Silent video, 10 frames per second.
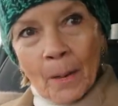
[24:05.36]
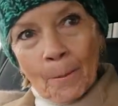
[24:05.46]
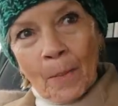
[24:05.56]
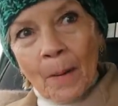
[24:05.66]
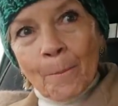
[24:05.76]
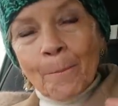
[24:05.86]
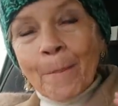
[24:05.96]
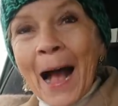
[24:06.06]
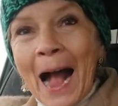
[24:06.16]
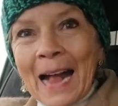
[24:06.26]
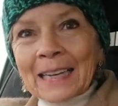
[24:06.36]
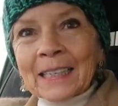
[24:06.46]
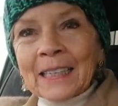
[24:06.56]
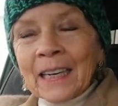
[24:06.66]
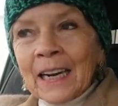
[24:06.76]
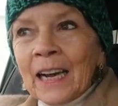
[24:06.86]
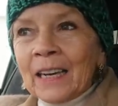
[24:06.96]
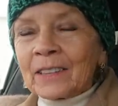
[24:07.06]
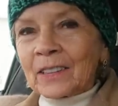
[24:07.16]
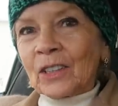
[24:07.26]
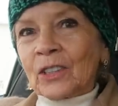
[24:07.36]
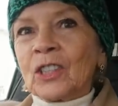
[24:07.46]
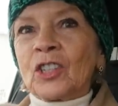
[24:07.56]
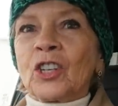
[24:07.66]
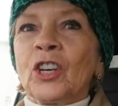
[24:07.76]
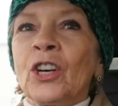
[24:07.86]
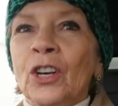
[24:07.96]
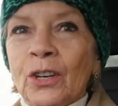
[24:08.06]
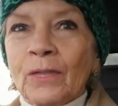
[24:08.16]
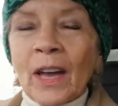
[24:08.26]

my back has started to curve,